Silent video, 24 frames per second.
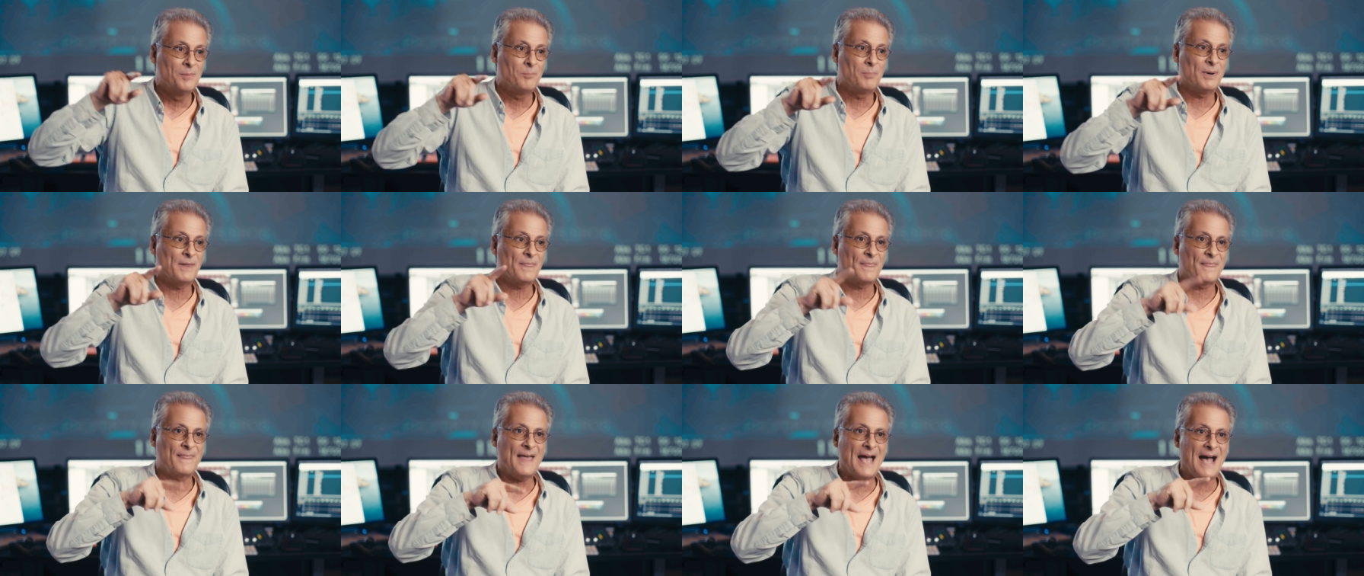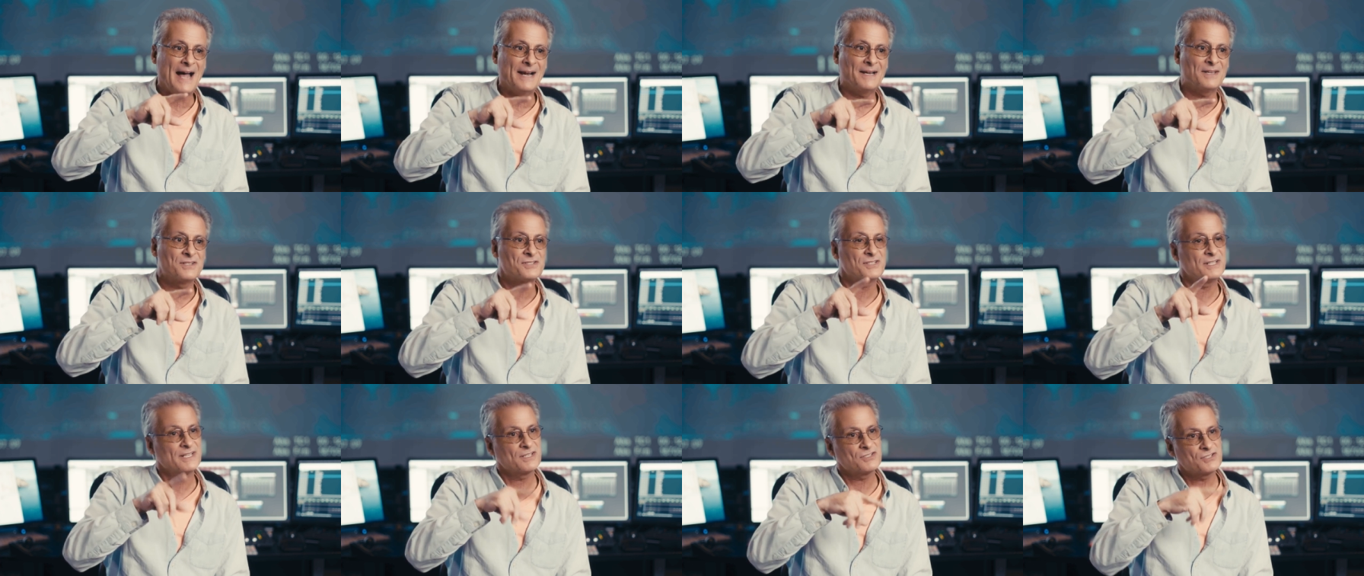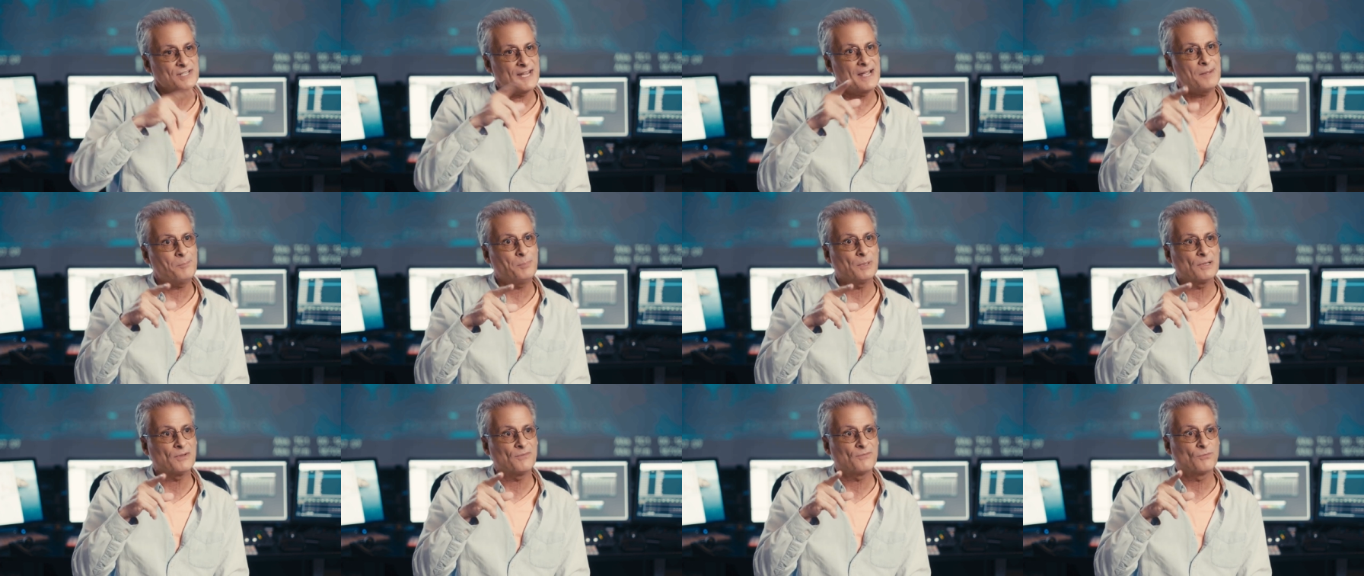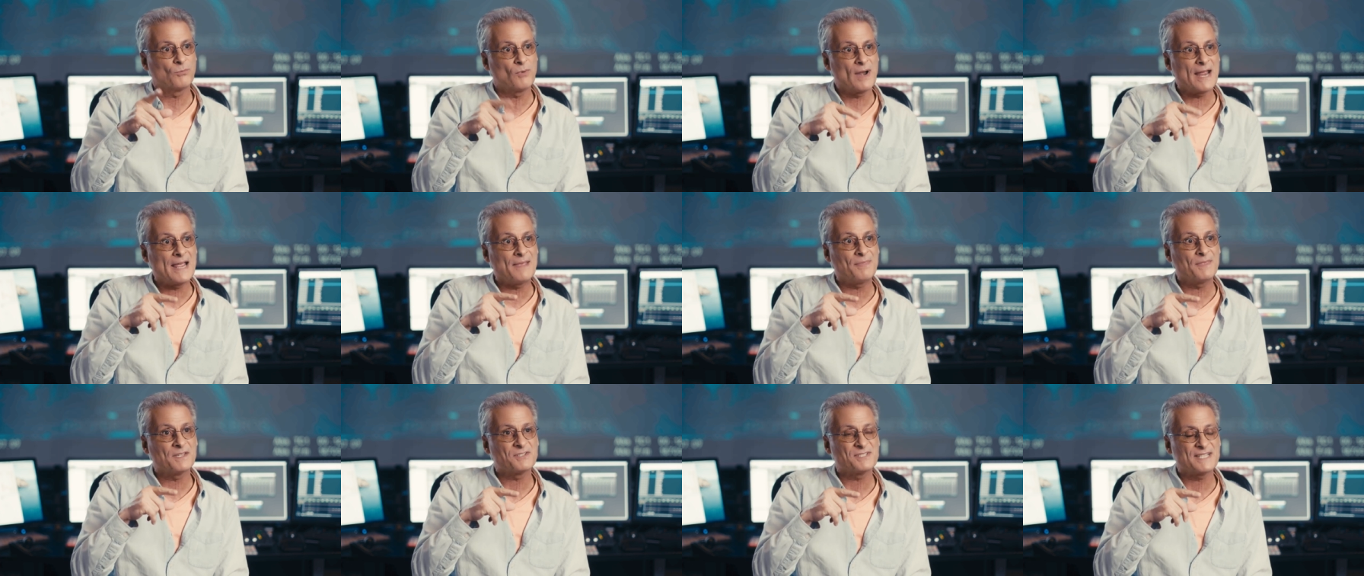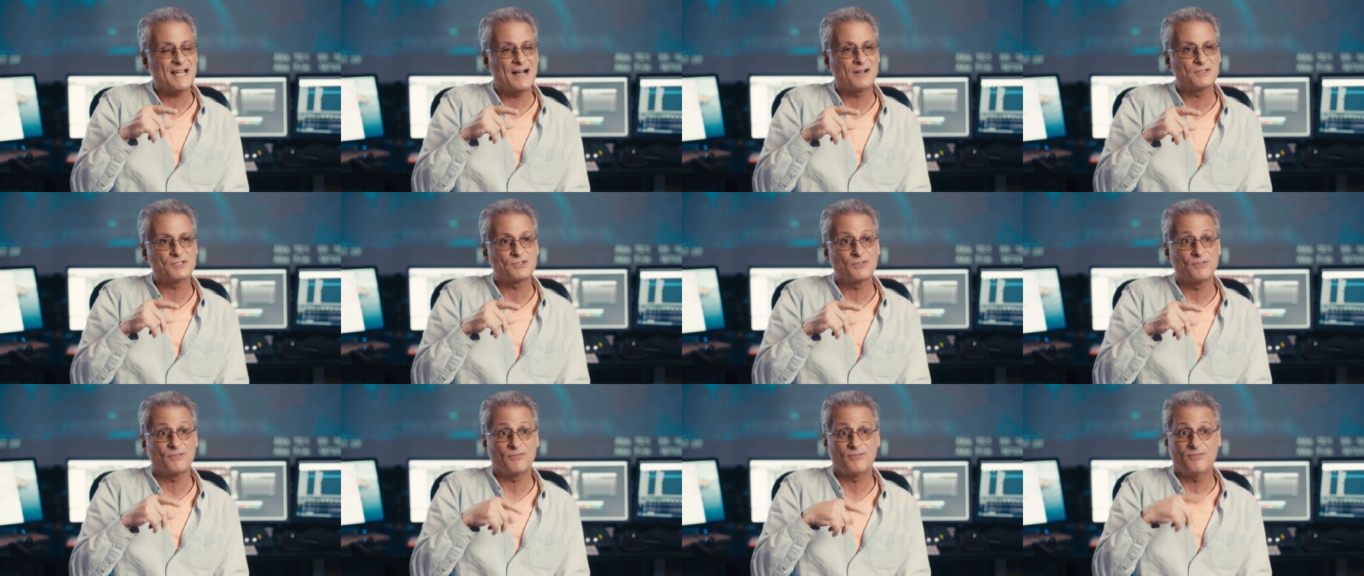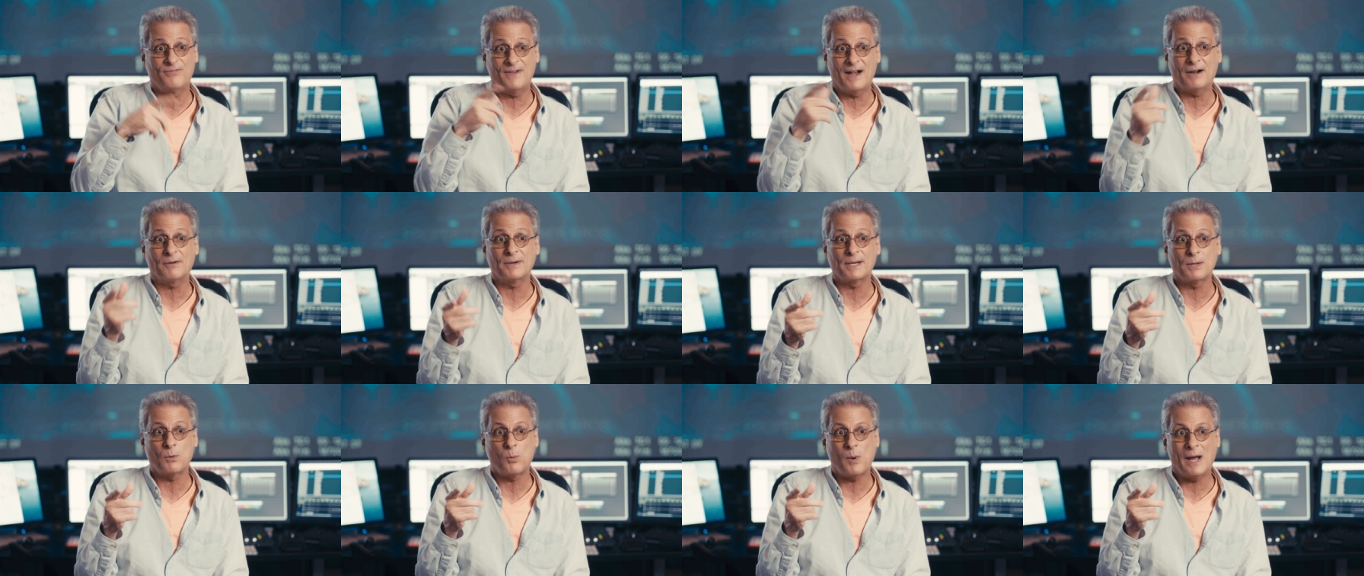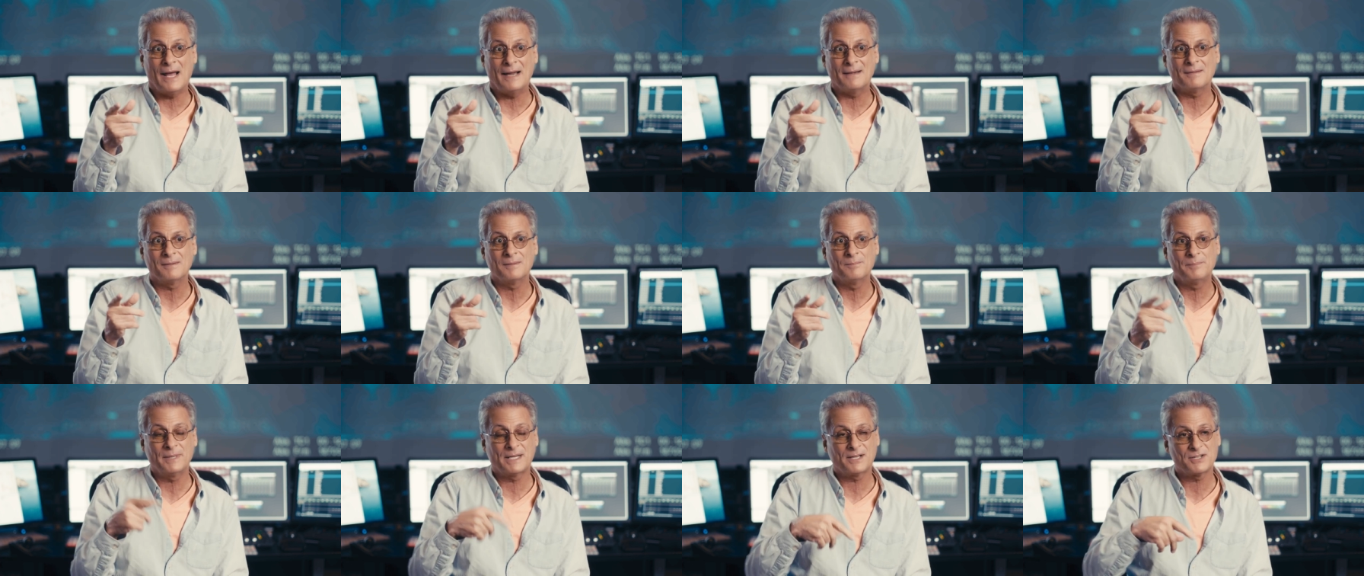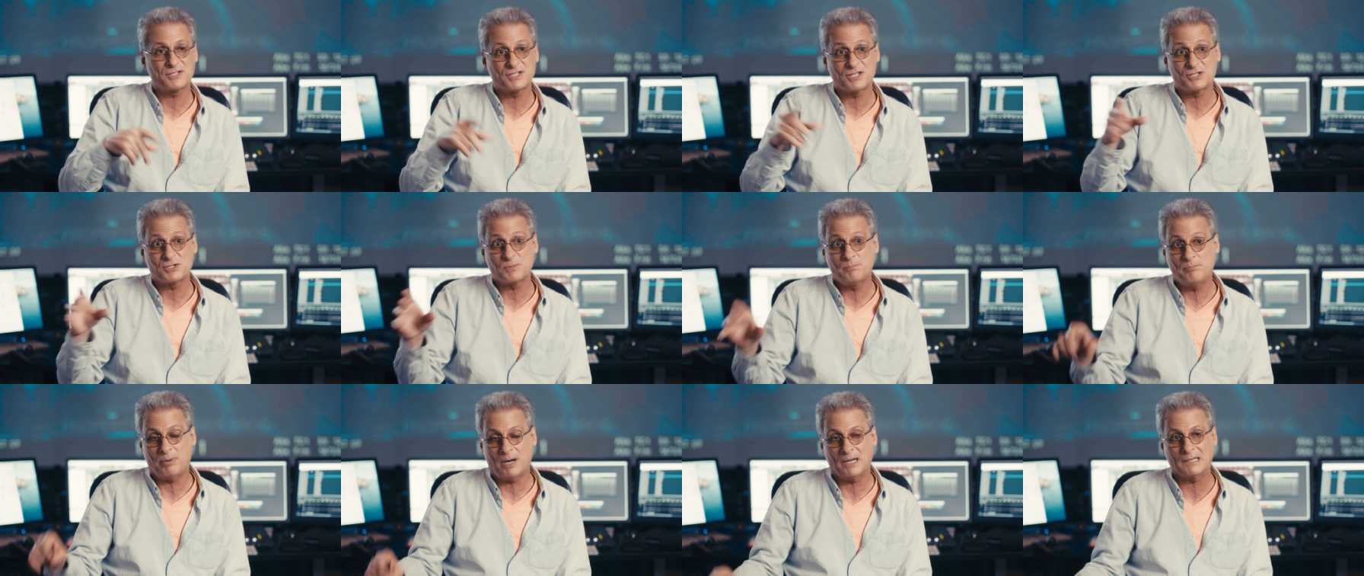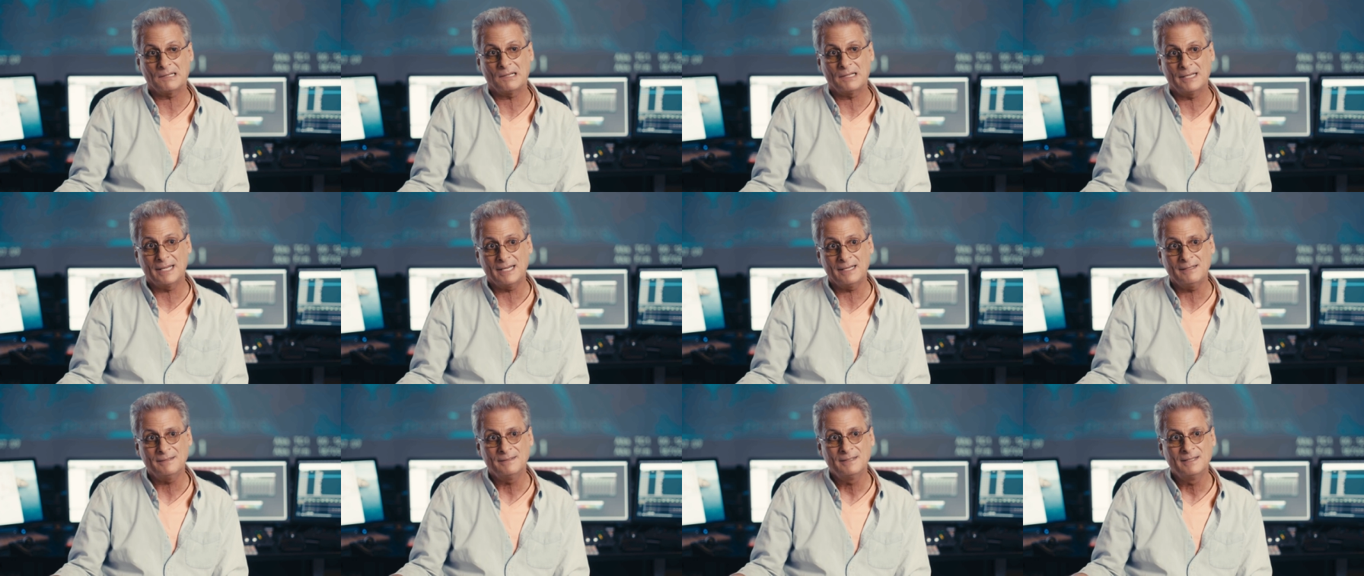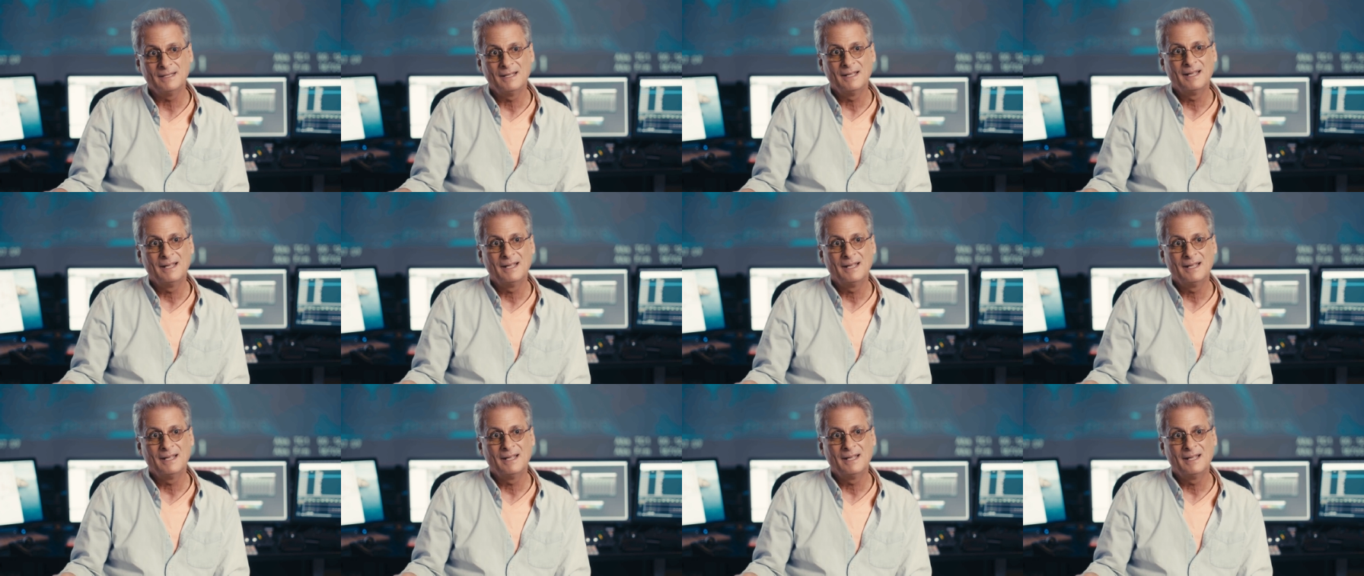But that is an example of rain that sounds very wet because it's puddling.